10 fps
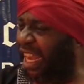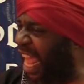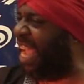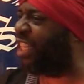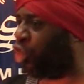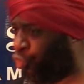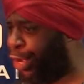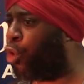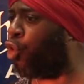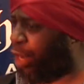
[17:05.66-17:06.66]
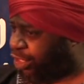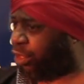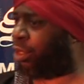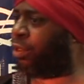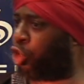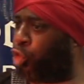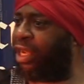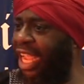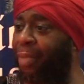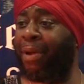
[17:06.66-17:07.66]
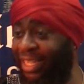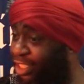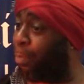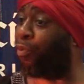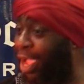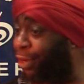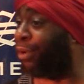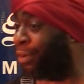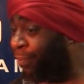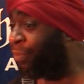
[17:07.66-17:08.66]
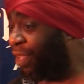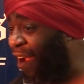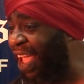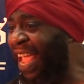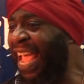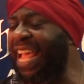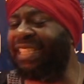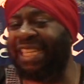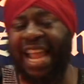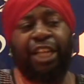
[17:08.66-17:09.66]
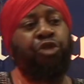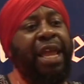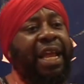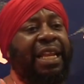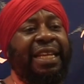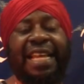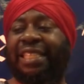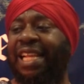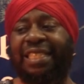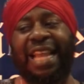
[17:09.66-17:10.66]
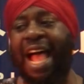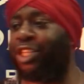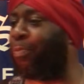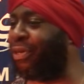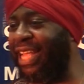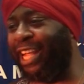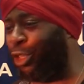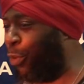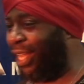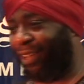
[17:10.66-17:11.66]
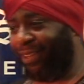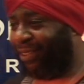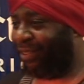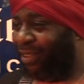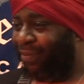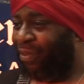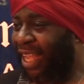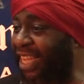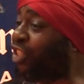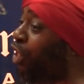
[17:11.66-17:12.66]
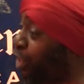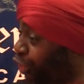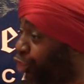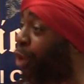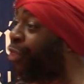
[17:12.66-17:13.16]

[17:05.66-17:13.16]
lion is a regal creature, true indeed, but it's a predator, right? Its natural inclination is not to protect the weak. It's to destroy